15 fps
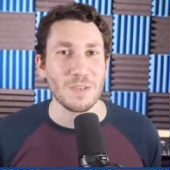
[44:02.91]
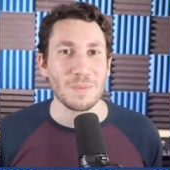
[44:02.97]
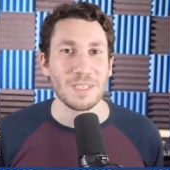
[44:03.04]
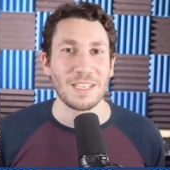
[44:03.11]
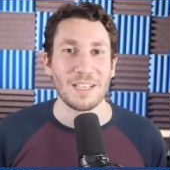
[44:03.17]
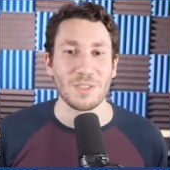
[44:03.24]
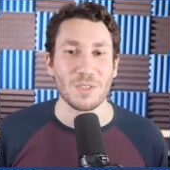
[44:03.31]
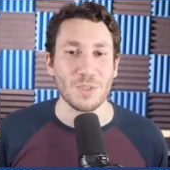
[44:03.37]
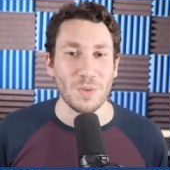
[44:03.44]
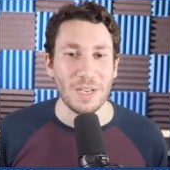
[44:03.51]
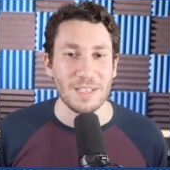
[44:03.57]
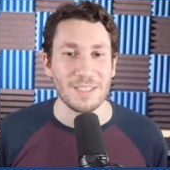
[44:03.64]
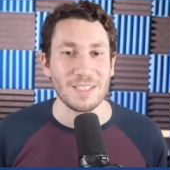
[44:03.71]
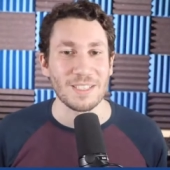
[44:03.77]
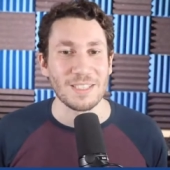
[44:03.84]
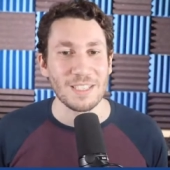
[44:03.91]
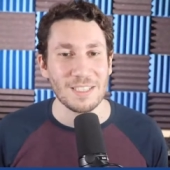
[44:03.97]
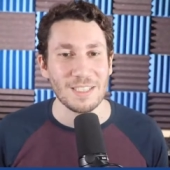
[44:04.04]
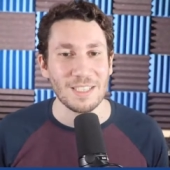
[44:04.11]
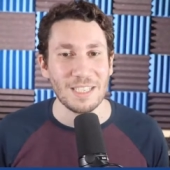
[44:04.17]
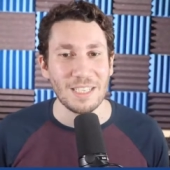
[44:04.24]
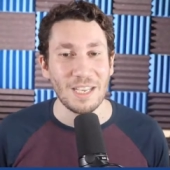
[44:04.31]
to get strikes
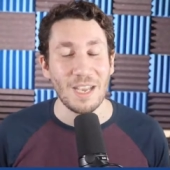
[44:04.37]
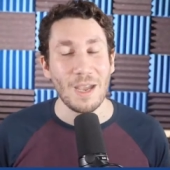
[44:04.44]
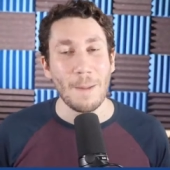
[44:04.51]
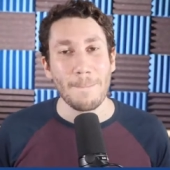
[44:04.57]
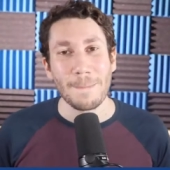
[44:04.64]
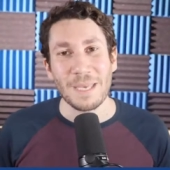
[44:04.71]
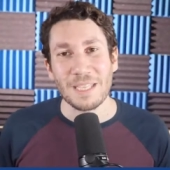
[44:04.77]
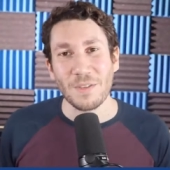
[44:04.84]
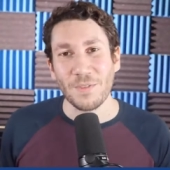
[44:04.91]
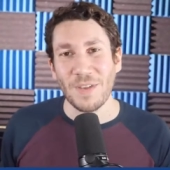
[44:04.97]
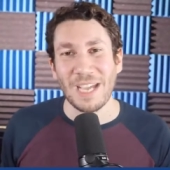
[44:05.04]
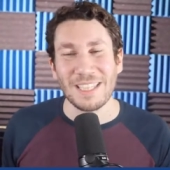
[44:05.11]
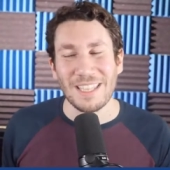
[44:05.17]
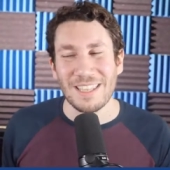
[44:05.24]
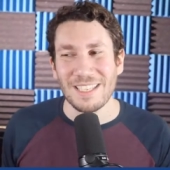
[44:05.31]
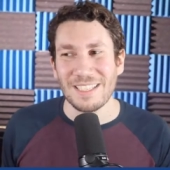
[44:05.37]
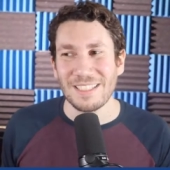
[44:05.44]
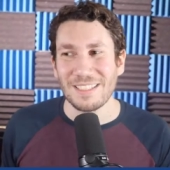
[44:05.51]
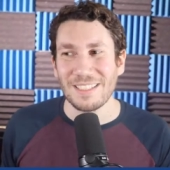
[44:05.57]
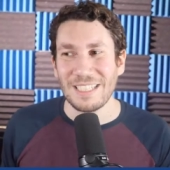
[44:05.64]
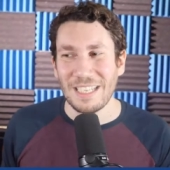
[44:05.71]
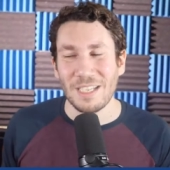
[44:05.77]
consistently. And the fact that they
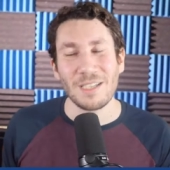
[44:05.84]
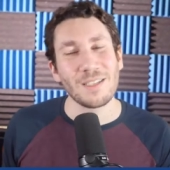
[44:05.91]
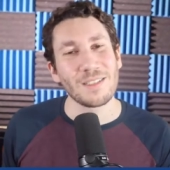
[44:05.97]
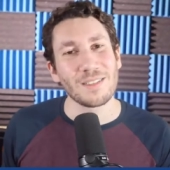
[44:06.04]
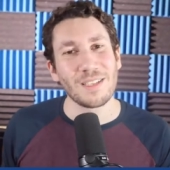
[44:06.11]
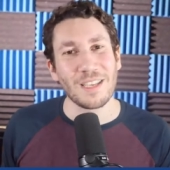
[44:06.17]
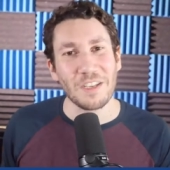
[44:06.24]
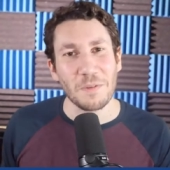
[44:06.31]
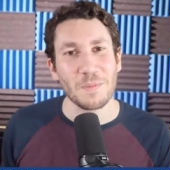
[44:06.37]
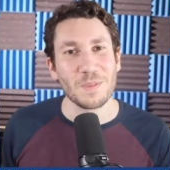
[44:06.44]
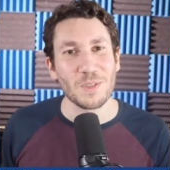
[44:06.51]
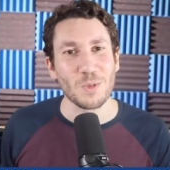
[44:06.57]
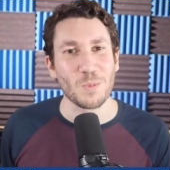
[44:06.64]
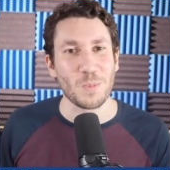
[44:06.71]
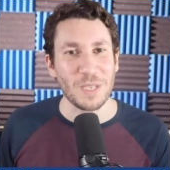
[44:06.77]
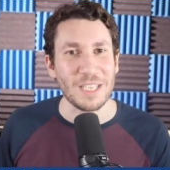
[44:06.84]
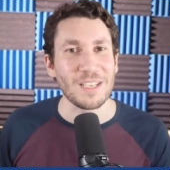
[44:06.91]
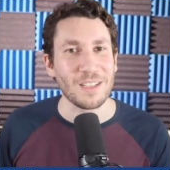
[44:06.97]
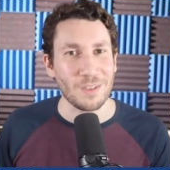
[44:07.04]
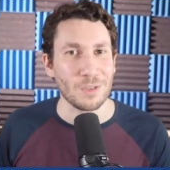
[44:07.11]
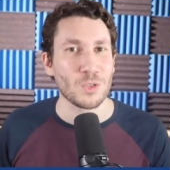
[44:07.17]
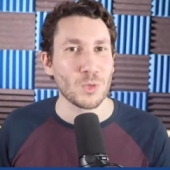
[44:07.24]
need him to be
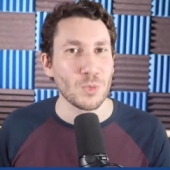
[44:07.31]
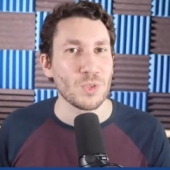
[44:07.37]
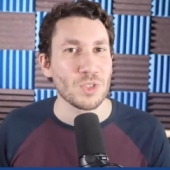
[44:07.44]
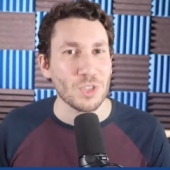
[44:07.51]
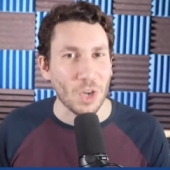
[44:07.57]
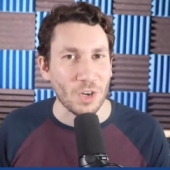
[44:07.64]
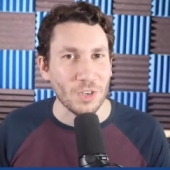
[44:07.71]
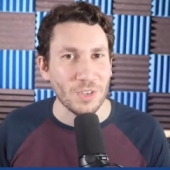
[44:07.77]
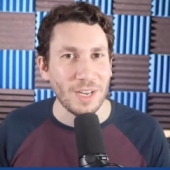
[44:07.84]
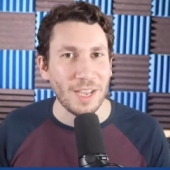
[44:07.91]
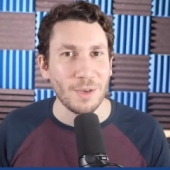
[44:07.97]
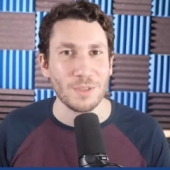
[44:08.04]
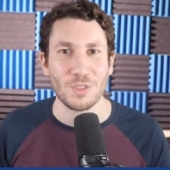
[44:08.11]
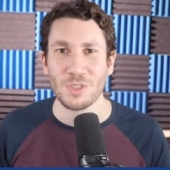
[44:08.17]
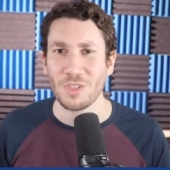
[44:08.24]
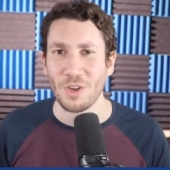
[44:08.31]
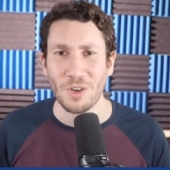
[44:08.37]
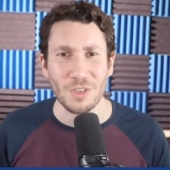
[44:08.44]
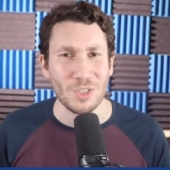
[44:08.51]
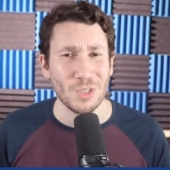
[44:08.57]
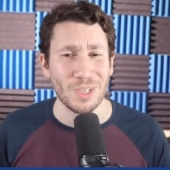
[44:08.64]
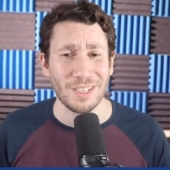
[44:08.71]
a true starter now is just
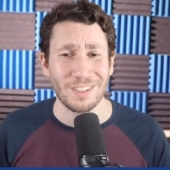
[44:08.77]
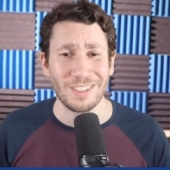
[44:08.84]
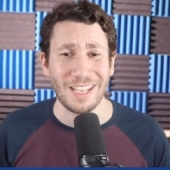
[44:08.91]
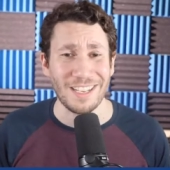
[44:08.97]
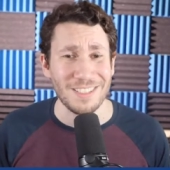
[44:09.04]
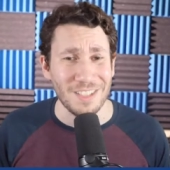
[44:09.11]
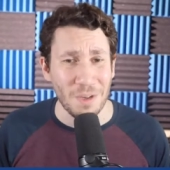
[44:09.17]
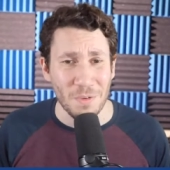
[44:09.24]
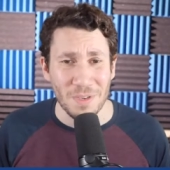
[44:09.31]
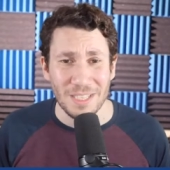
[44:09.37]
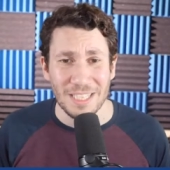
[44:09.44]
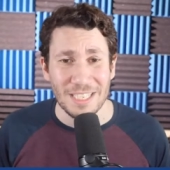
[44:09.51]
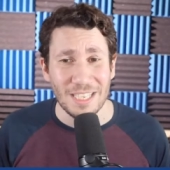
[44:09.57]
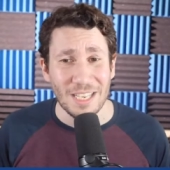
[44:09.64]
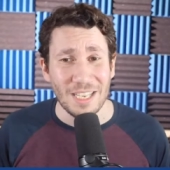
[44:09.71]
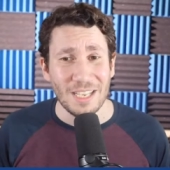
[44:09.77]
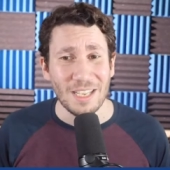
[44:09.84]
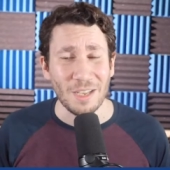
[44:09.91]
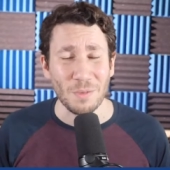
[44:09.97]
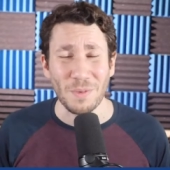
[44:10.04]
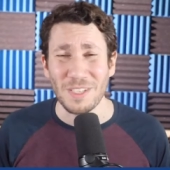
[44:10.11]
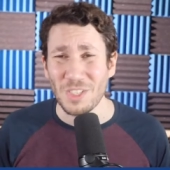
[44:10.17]
Archer and Glasnow, really.
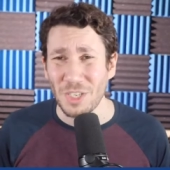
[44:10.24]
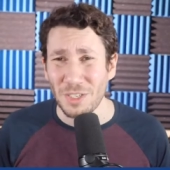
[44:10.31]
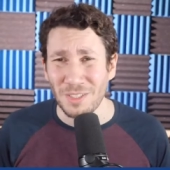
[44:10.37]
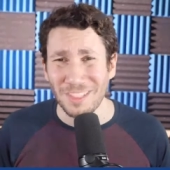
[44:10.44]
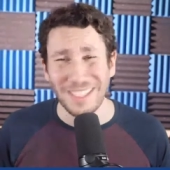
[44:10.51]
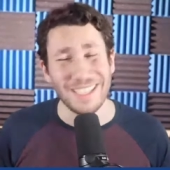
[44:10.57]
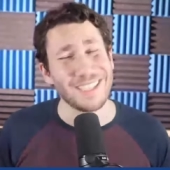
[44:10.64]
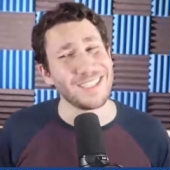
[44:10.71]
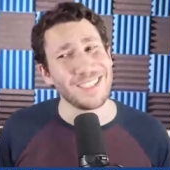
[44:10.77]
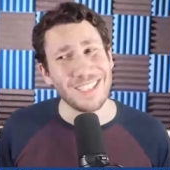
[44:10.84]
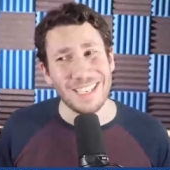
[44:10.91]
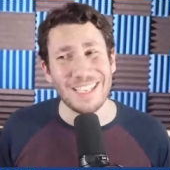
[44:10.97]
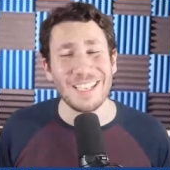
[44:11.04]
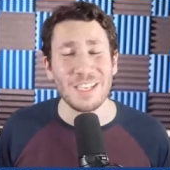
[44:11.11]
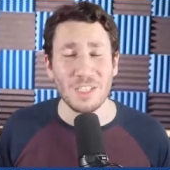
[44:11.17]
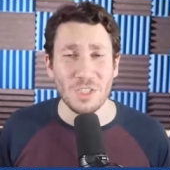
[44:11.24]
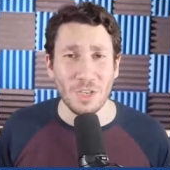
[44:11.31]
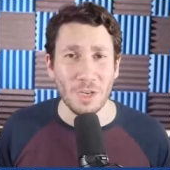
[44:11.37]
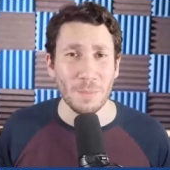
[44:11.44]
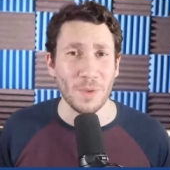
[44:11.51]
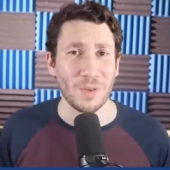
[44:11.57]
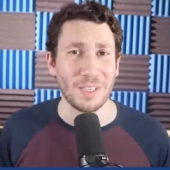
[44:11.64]
And Rich Hill, like, you need
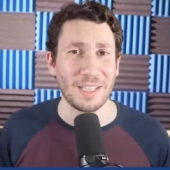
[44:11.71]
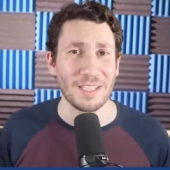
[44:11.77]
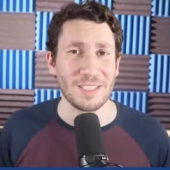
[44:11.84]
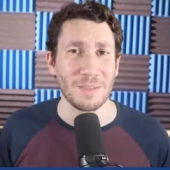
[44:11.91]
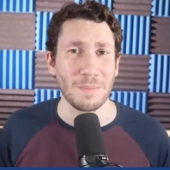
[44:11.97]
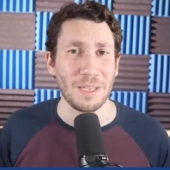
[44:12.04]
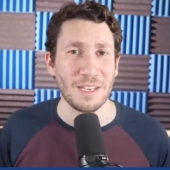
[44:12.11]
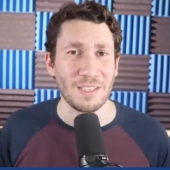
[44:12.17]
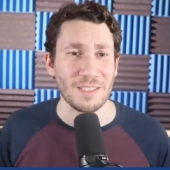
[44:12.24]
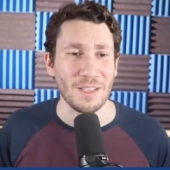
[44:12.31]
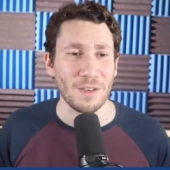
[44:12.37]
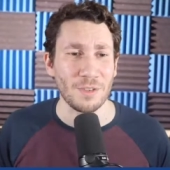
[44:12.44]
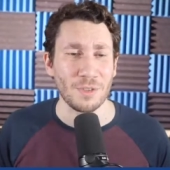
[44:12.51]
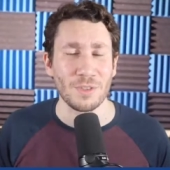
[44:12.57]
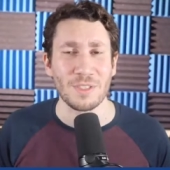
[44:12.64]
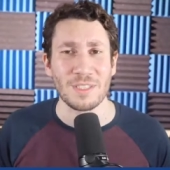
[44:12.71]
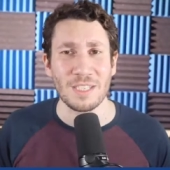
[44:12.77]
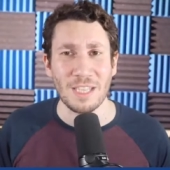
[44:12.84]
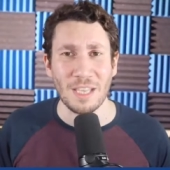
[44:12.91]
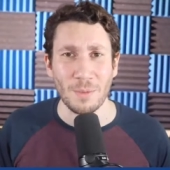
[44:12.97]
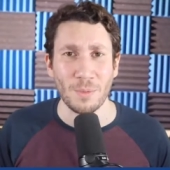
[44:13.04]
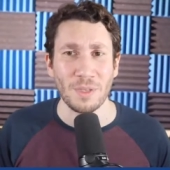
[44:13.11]
Yarbrough to get some innings there. You're going to see
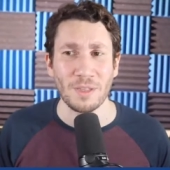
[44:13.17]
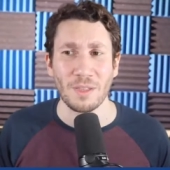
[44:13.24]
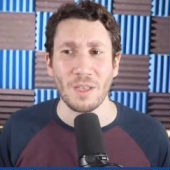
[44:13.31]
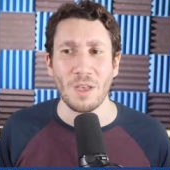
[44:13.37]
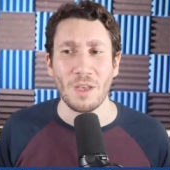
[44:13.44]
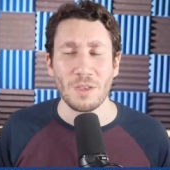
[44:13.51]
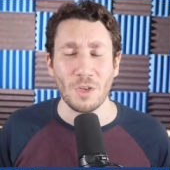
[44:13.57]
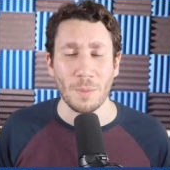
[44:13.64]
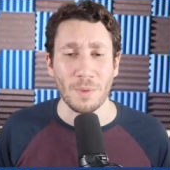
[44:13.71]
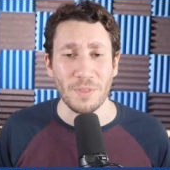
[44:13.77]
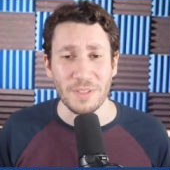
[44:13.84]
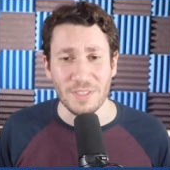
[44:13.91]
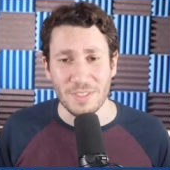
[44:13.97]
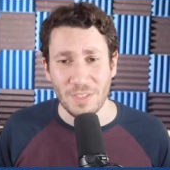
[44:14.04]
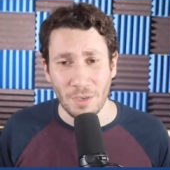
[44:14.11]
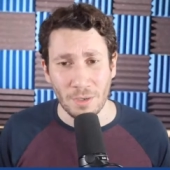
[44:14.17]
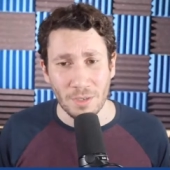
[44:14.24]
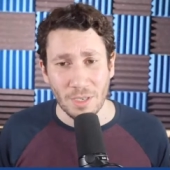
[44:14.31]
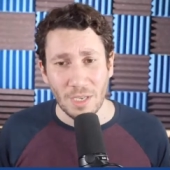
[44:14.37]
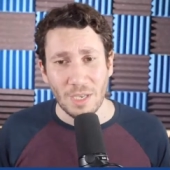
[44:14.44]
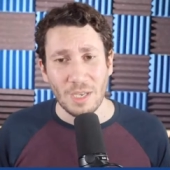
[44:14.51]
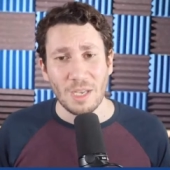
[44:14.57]
that with Yarbrough this year.
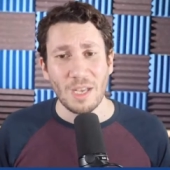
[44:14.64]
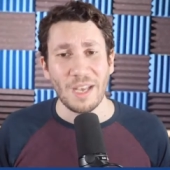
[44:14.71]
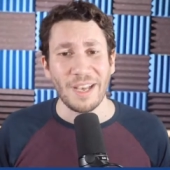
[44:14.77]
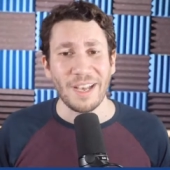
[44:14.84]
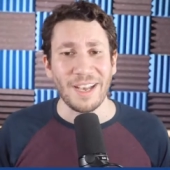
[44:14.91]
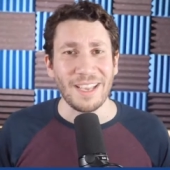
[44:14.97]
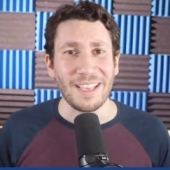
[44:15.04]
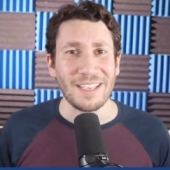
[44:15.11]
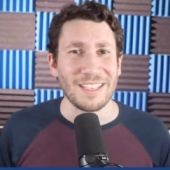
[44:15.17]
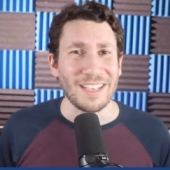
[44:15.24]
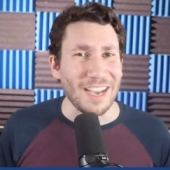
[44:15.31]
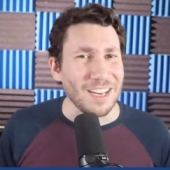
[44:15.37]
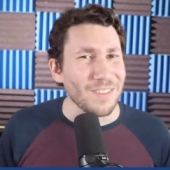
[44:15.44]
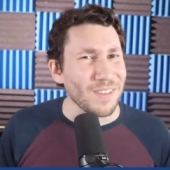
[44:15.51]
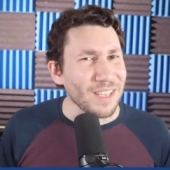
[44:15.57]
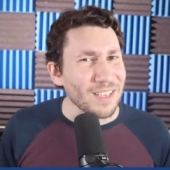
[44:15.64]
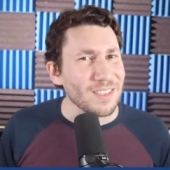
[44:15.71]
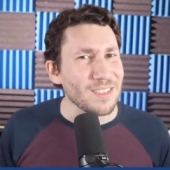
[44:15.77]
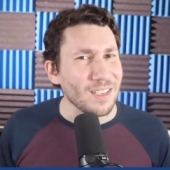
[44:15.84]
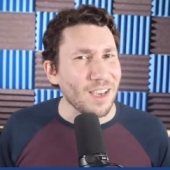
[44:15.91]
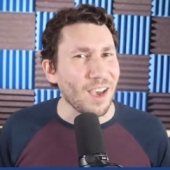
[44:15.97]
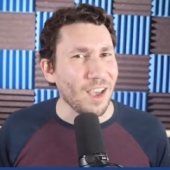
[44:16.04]
Uh, he kind of
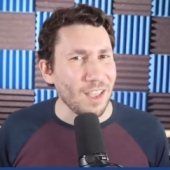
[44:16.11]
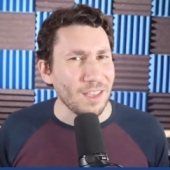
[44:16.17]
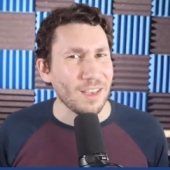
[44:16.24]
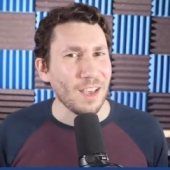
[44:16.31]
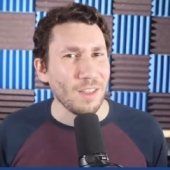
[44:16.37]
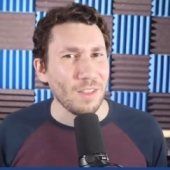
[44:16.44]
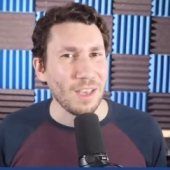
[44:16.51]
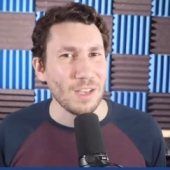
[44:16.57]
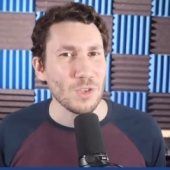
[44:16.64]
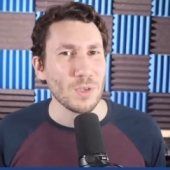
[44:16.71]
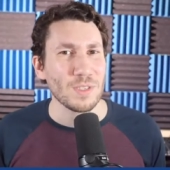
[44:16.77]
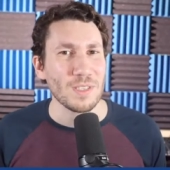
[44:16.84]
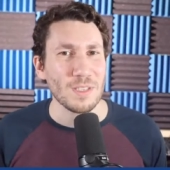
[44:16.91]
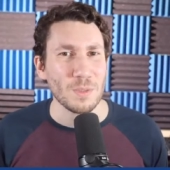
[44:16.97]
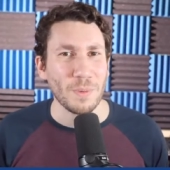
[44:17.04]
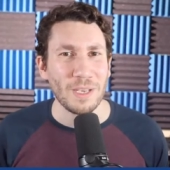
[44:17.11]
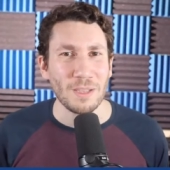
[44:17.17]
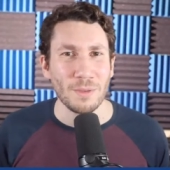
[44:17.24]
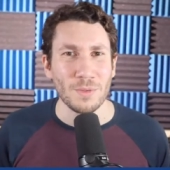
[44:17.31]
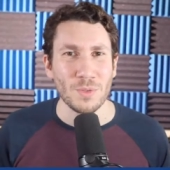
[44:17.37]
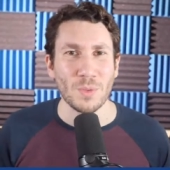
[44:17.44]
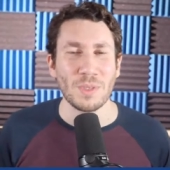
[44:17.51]
is like a Kyle Hendricks in this way. He
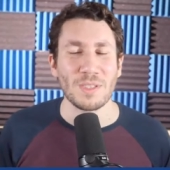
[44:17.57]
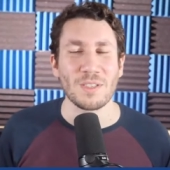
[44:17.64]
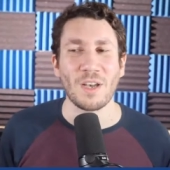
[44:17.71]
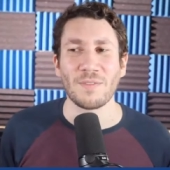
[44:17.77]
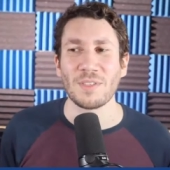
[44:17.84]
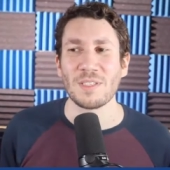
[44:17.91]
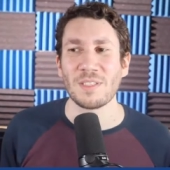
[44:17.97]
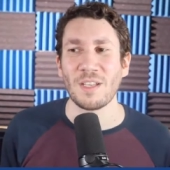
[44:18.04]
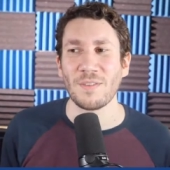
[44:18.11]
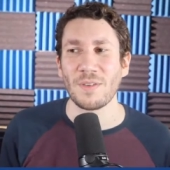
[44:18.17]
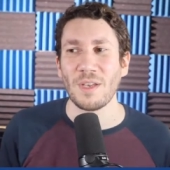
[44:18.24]
throws really soft and stuff.